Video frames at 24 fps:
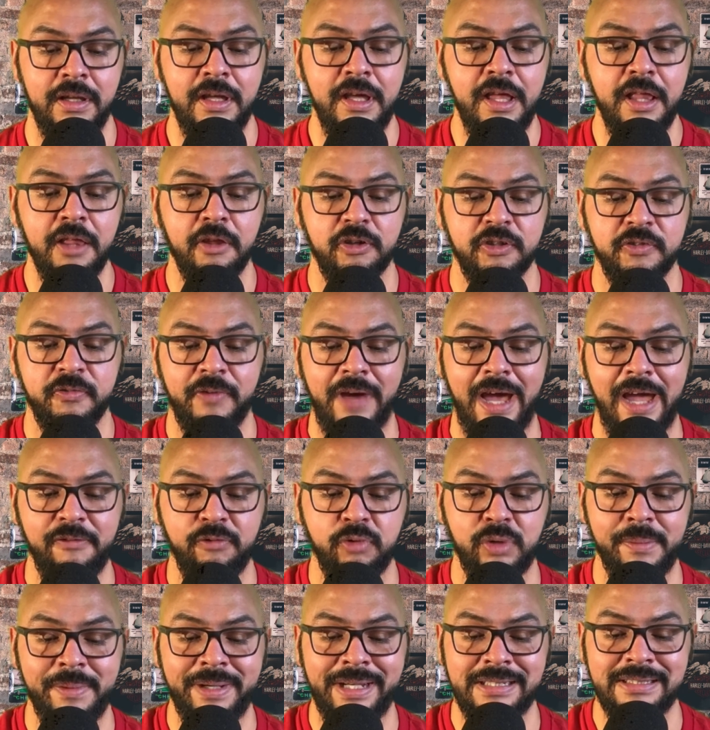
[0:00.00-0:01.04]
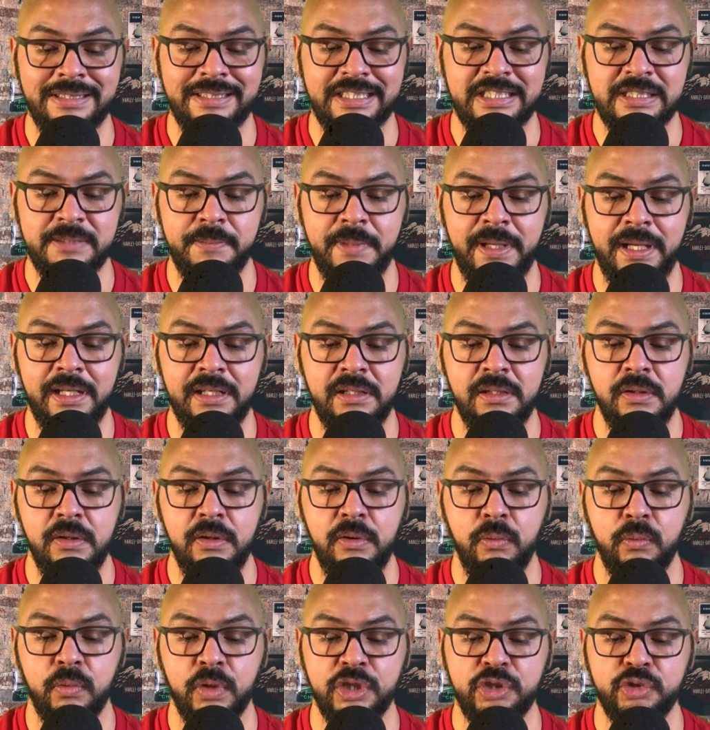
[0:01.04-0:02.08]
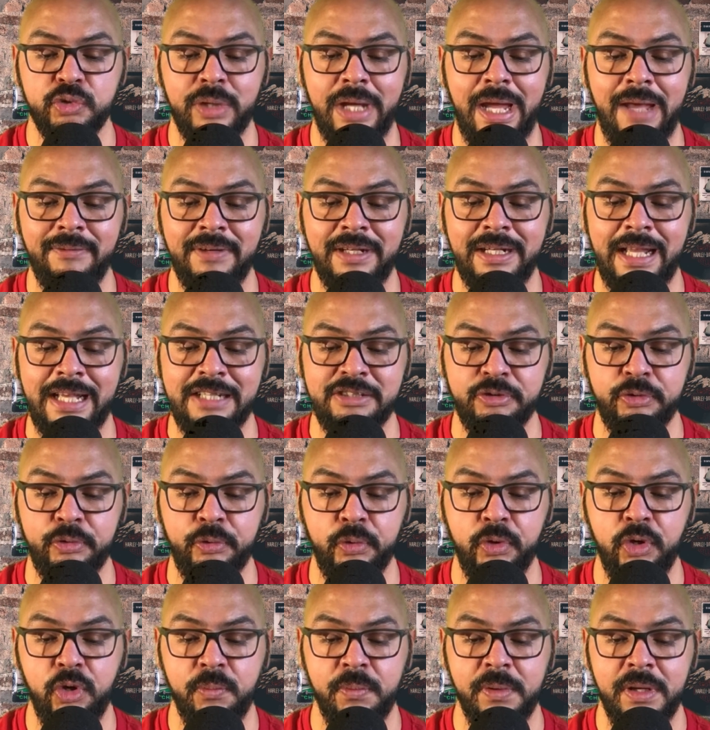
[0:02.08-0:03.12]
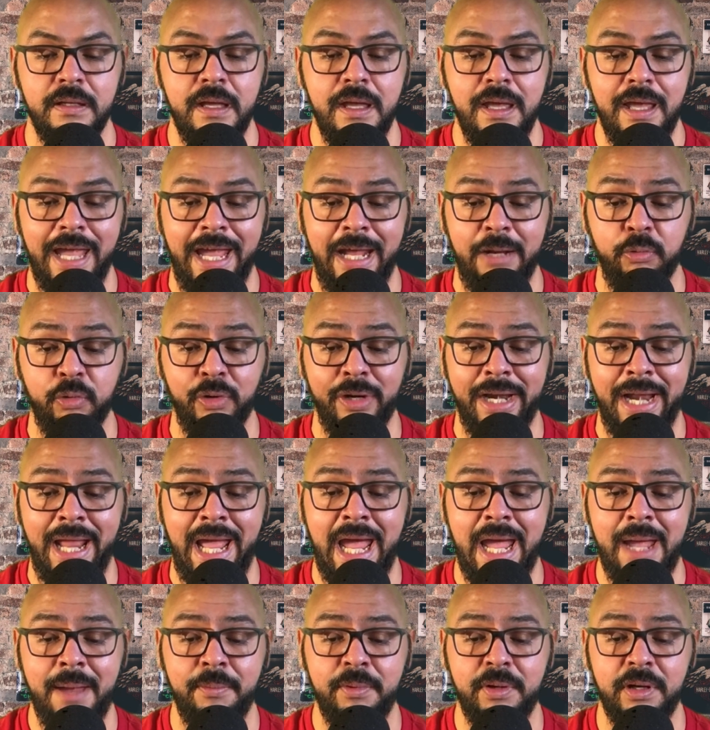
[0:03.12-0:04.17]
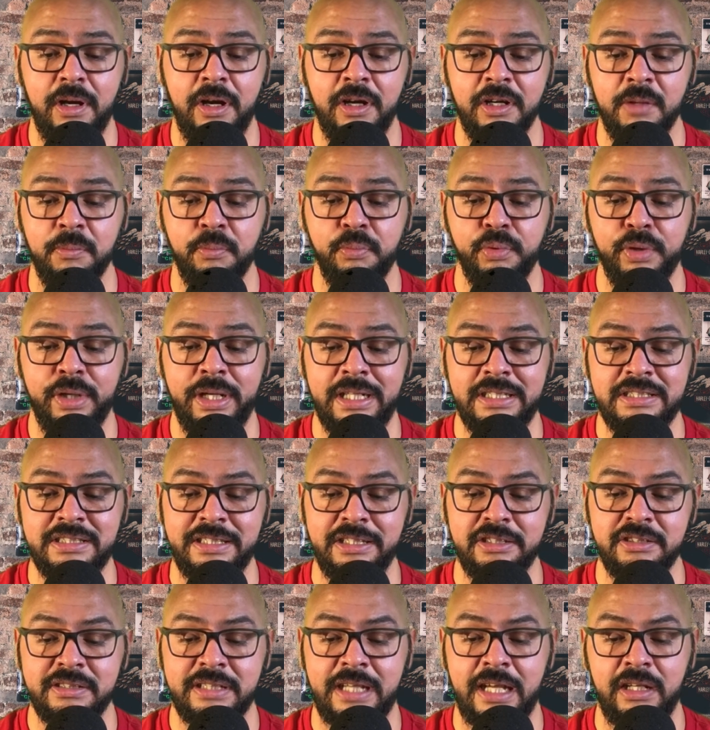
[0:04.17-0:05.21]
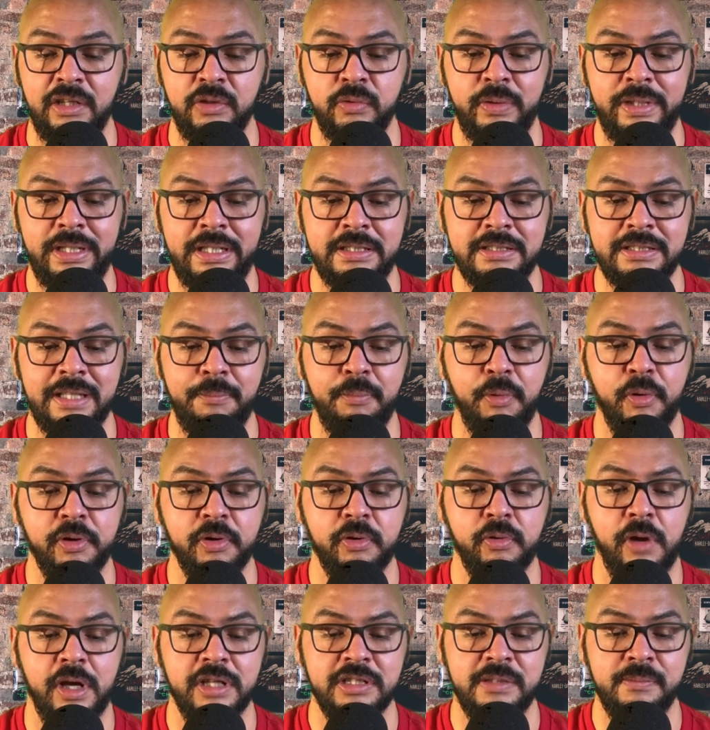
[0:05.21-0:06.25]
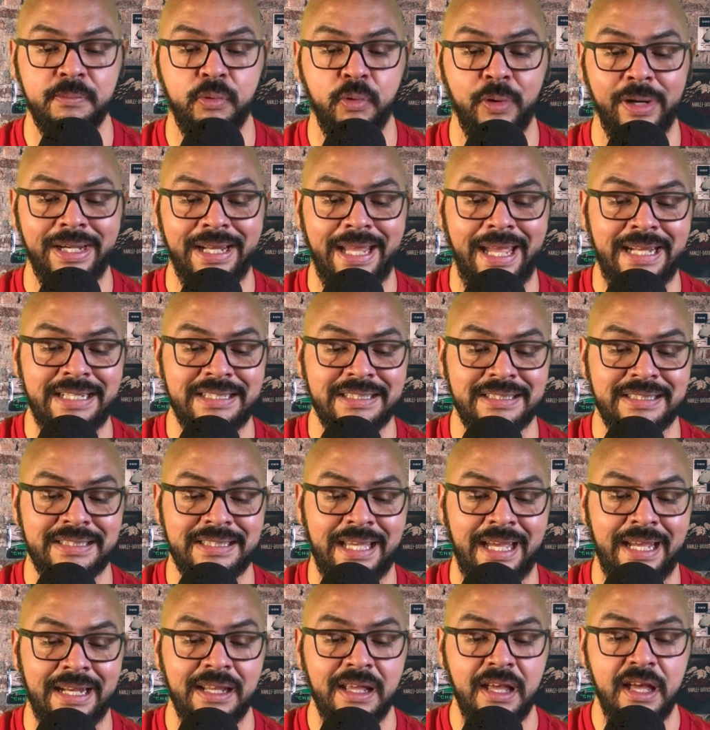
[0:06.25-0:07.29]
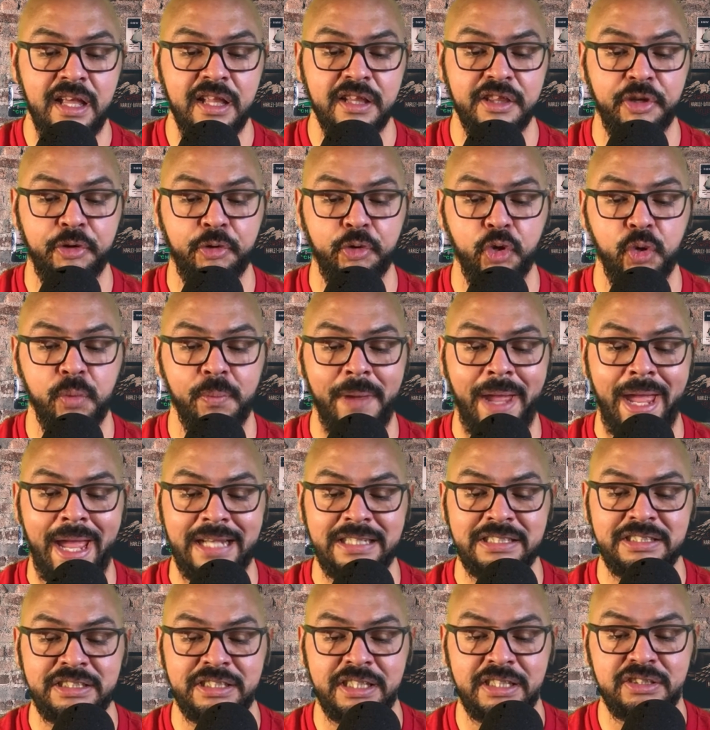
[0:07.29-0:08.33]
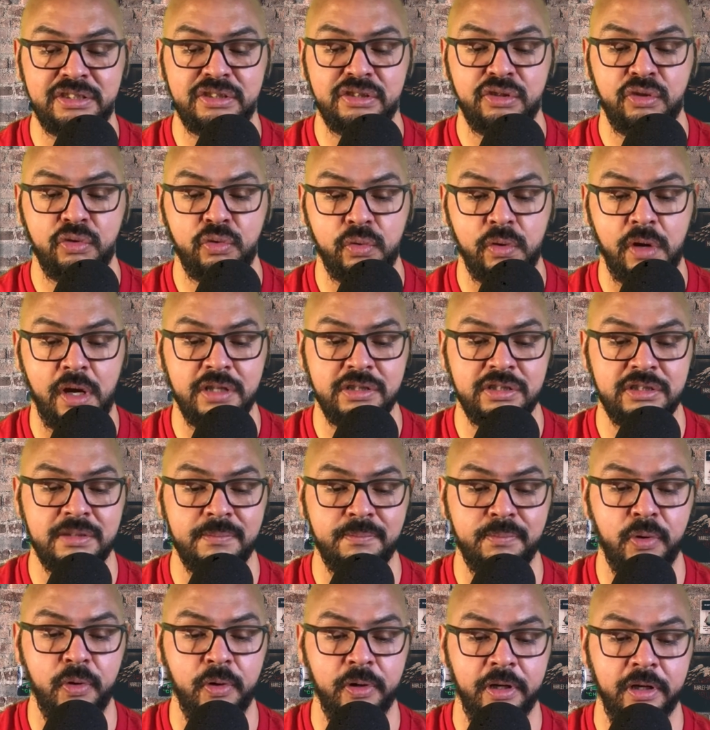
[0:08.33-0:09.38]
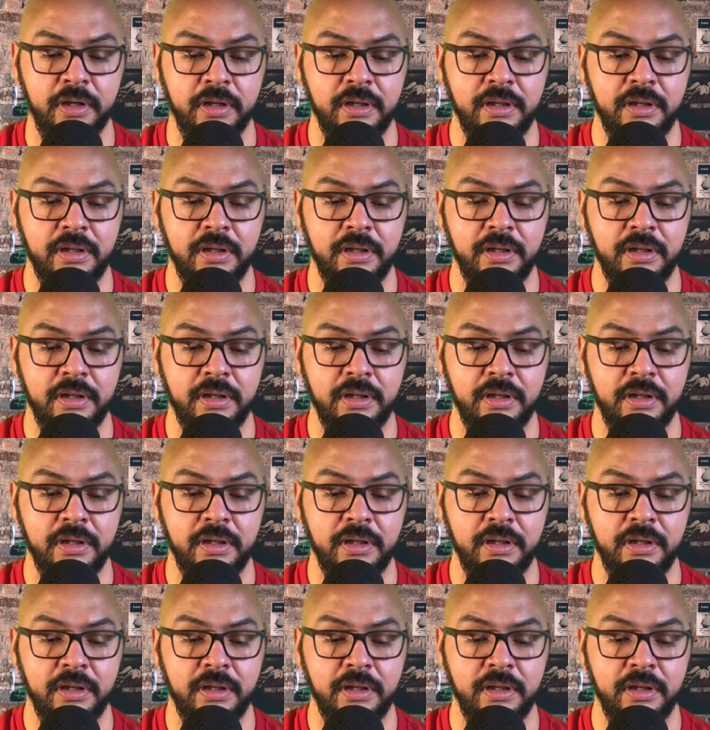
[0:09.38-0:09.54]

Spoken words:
There's 5 women and 6 men were traveling as a group and were nabbed on a bridge near San Luis, a border crossing point. Agents said the group had just crossed the border.